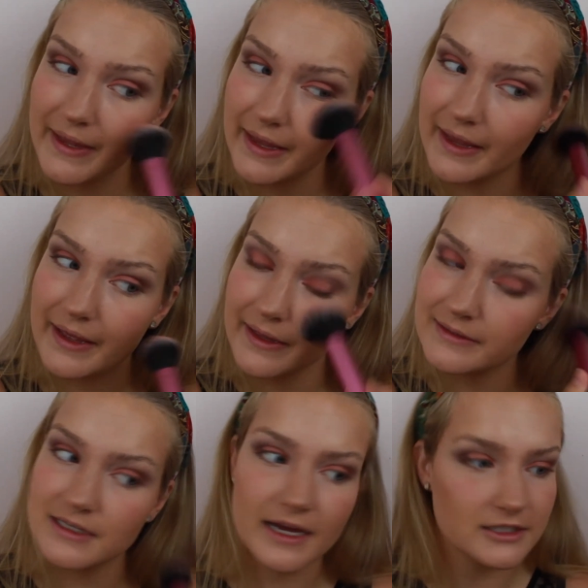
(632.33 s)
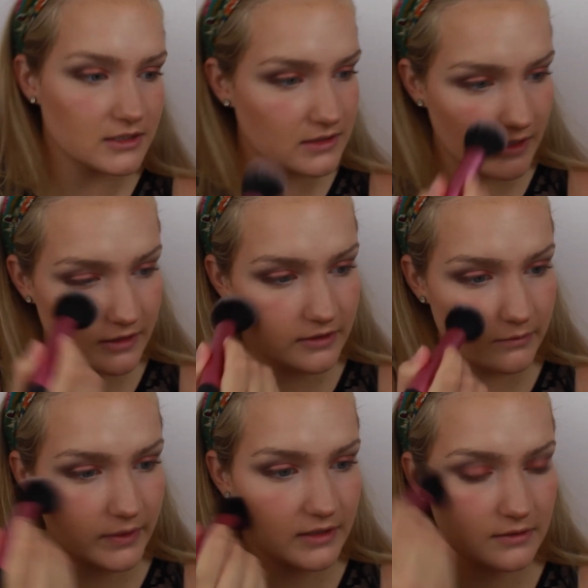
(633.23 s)
And I just thought it
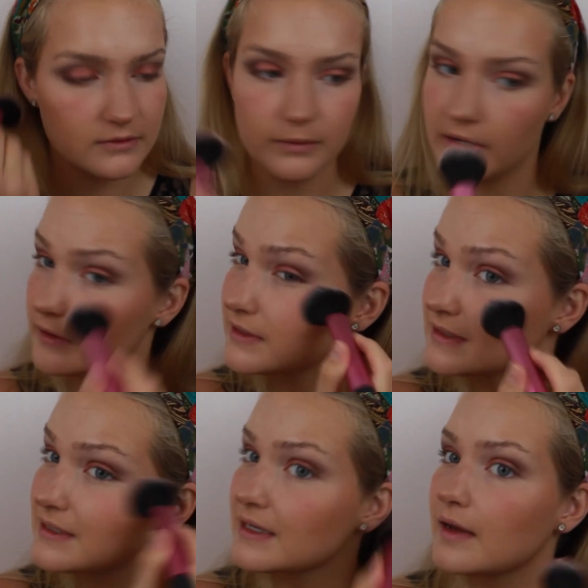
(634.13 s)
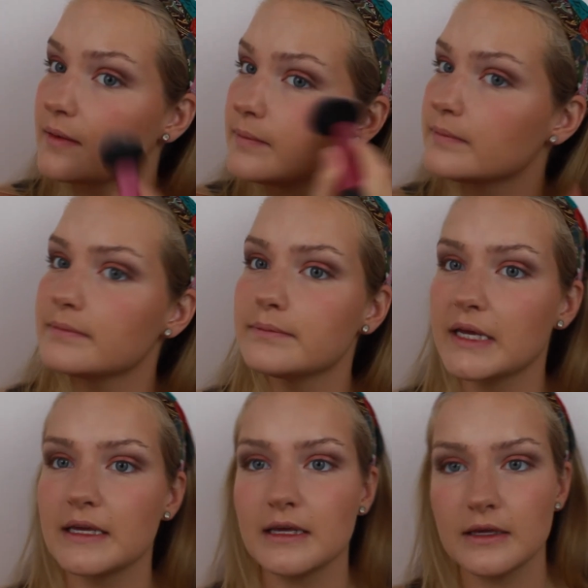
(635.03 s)
went well because it's like a
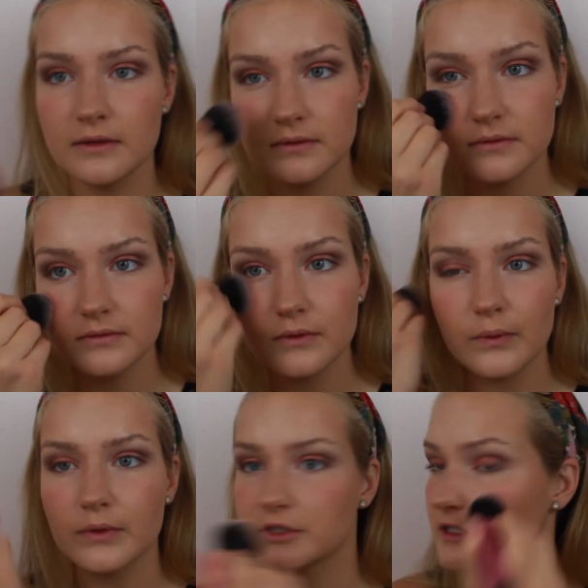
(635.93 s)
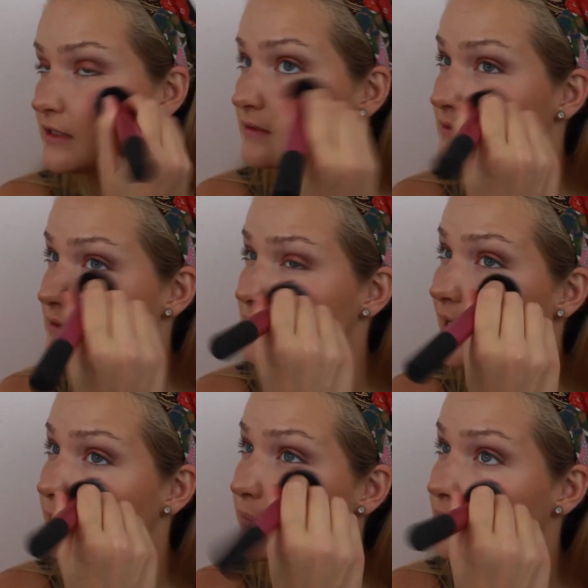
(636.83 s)
pinky, orangey
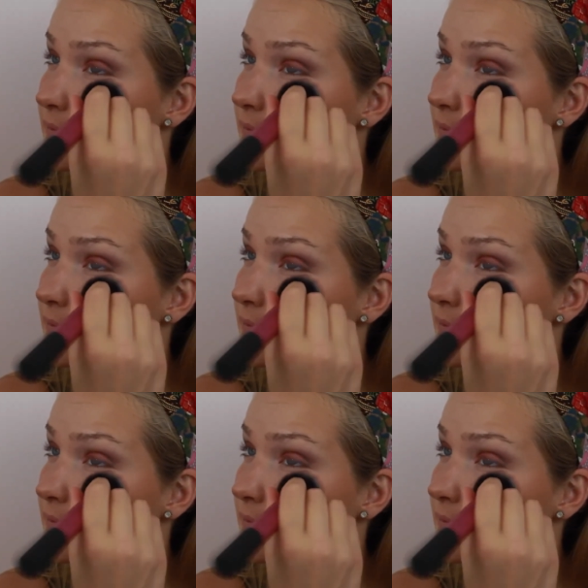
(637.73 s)
type.